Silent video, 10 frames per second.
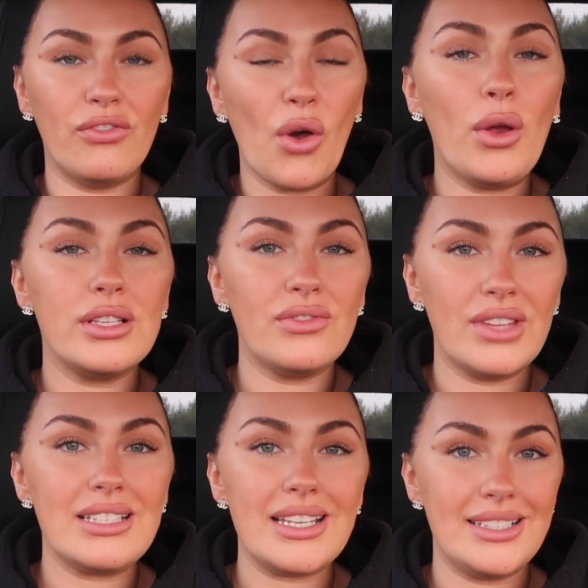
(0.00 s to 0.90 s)
The focus of
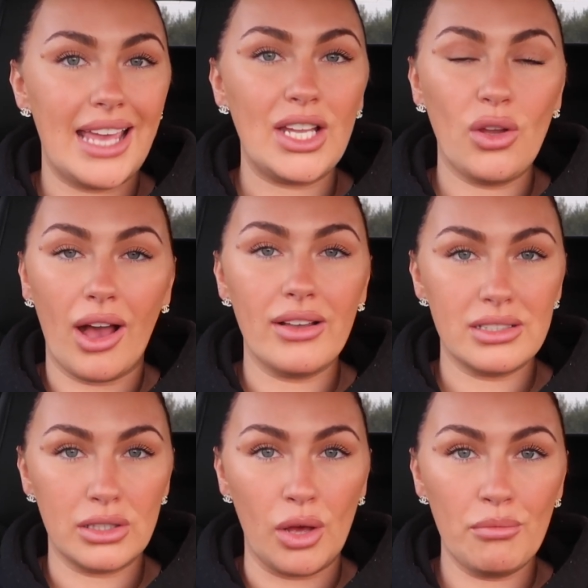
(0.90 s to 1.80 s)
this is getting you out of
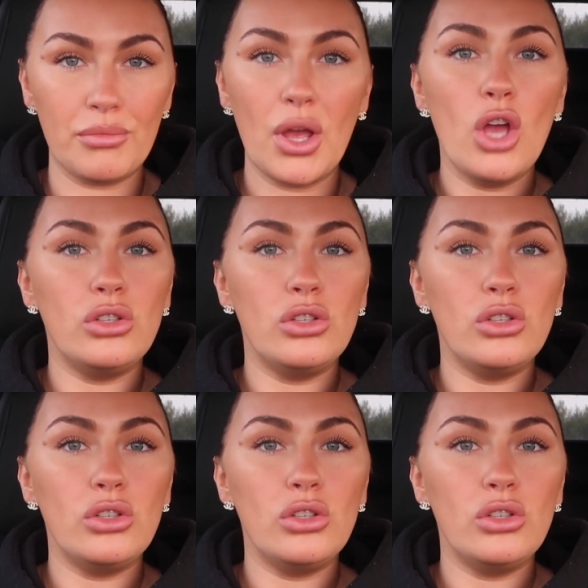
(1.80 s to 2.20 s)
slump,